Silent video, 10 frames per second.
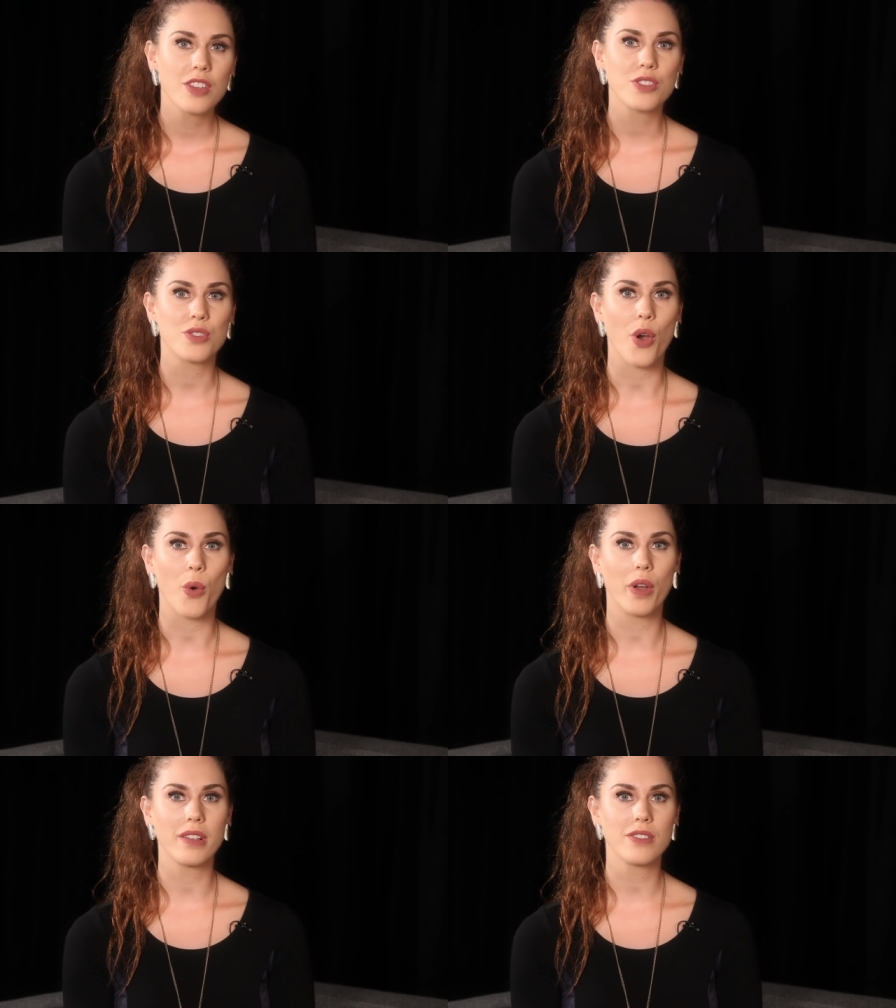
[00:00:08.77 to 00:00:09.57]

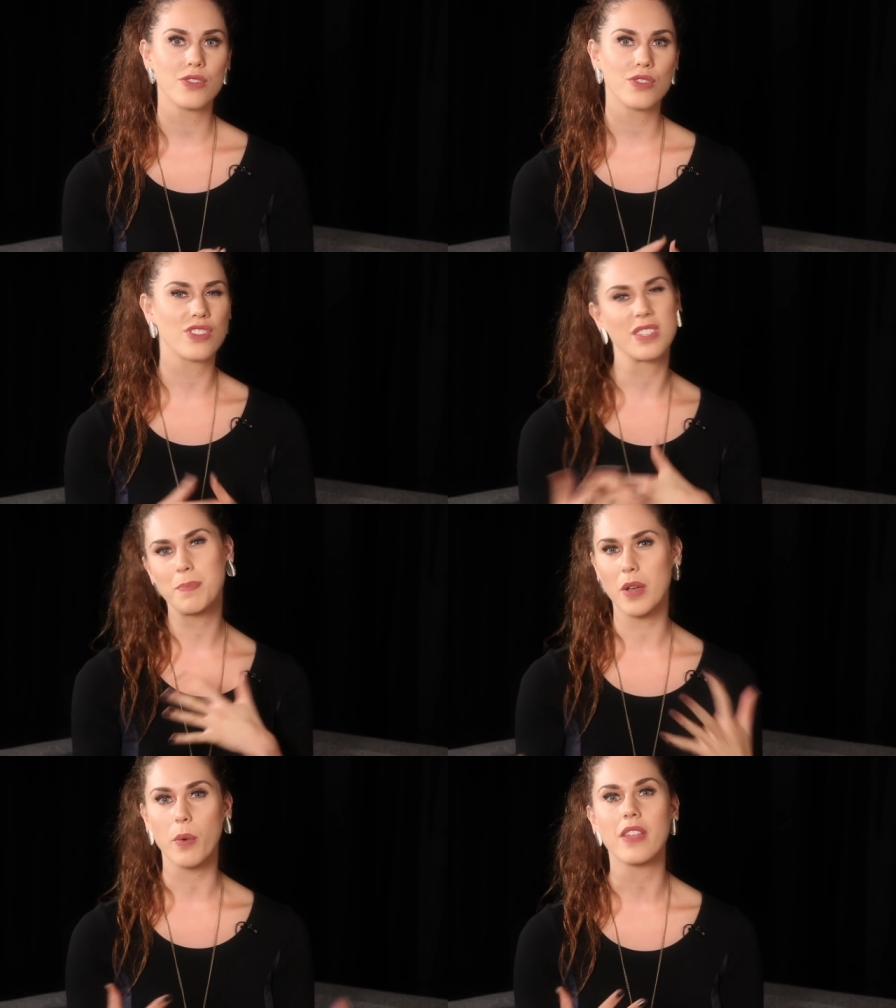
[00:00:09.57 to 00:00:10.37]
So
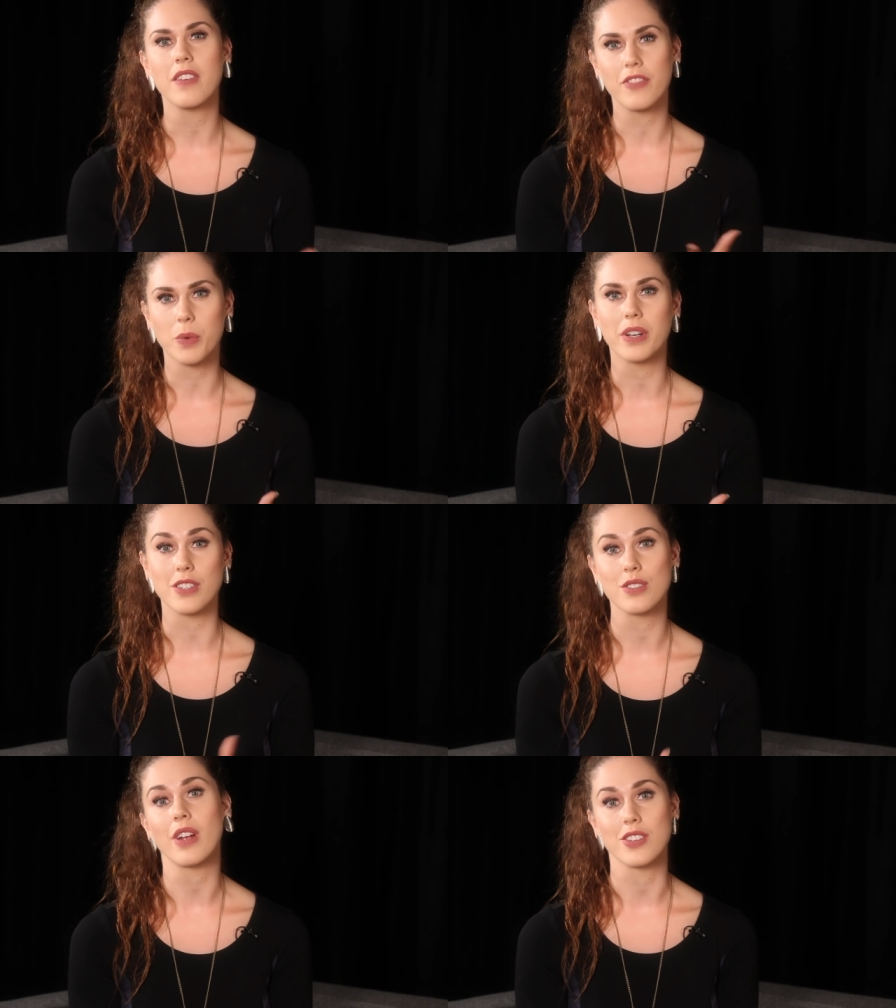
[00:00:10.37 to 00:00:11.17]
just be aware that viewer
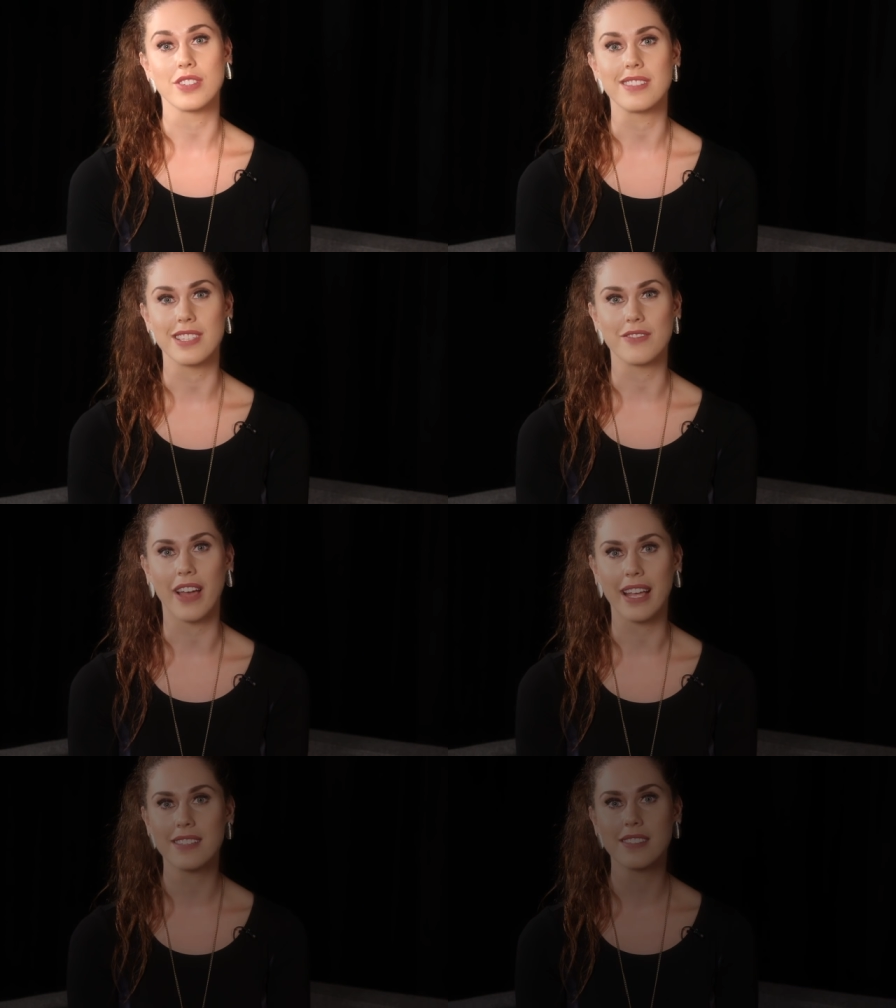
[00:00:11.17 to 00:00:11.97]
discretion is
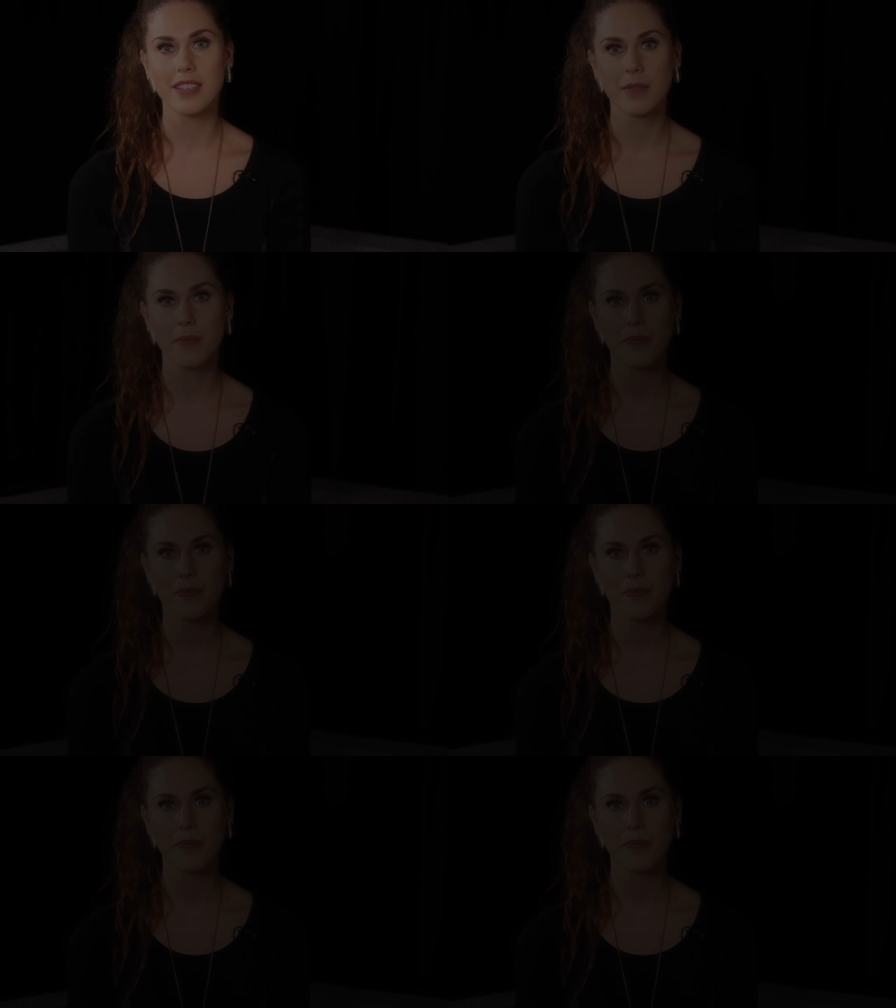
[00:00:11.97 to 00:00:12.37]
advised.